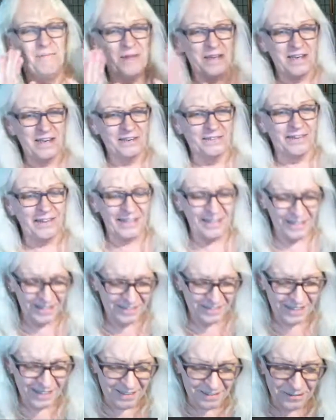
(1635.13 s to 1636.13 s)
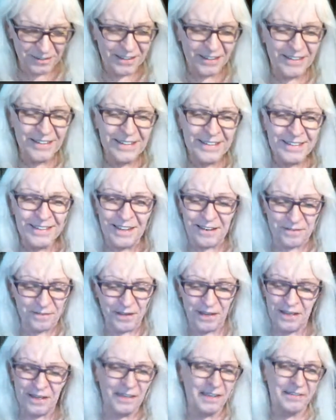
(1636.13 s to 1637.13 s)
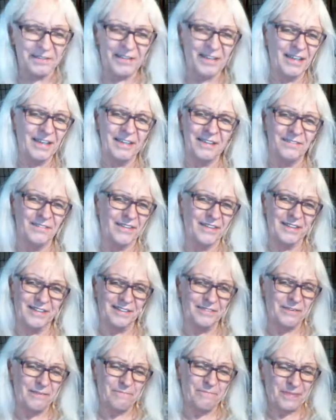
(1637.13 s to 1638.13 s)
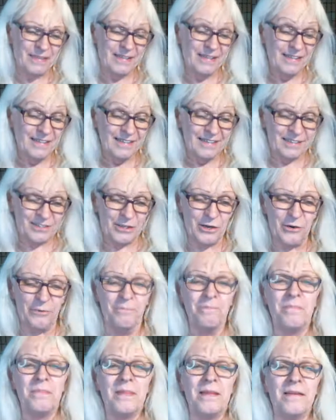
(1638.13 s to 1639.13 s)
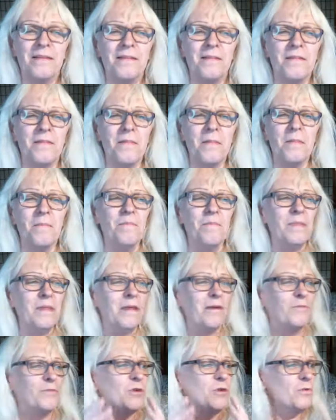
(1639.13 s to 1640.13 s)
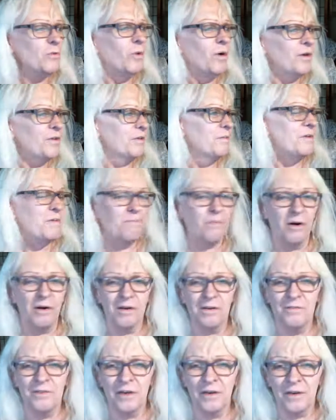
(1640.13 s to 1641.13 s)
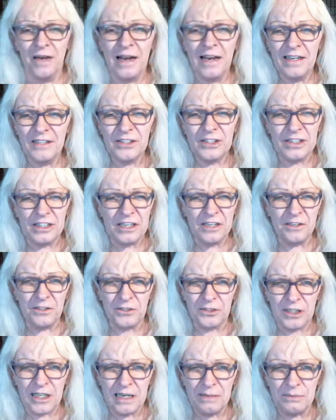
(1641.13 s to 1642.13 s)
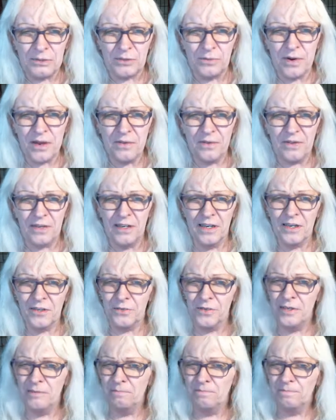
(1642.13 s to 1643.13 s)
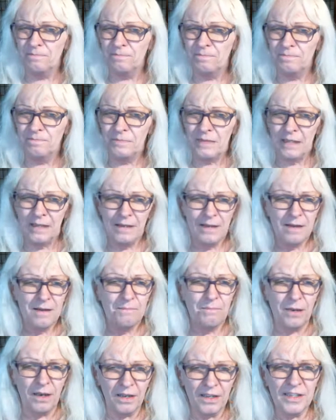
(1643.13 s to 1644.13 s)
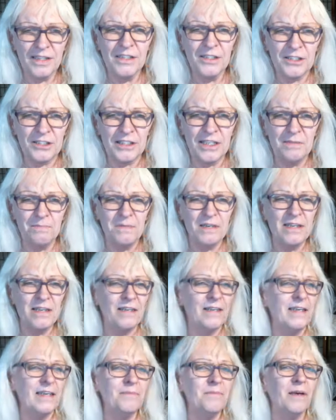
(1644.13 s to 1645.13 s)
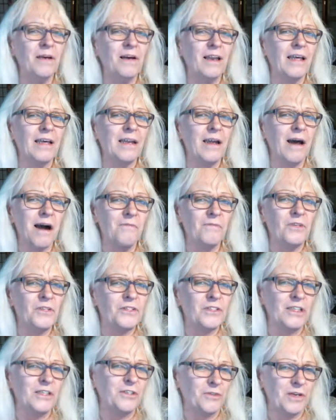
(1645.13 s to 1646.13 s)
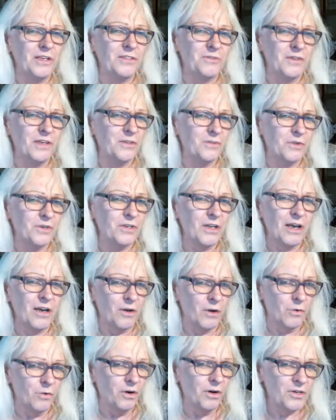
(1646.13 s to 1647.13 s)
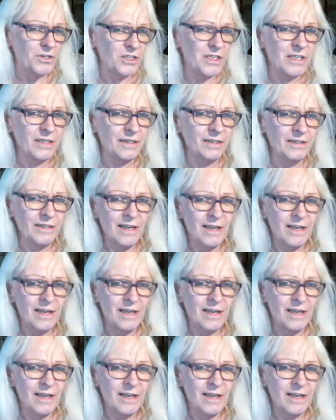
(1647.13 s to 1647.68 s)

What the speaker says: Anyway, a lot of fun. I love it. So if you want to be part of our eyes and ears teams around the country, please send me an email at office@transveteran.org.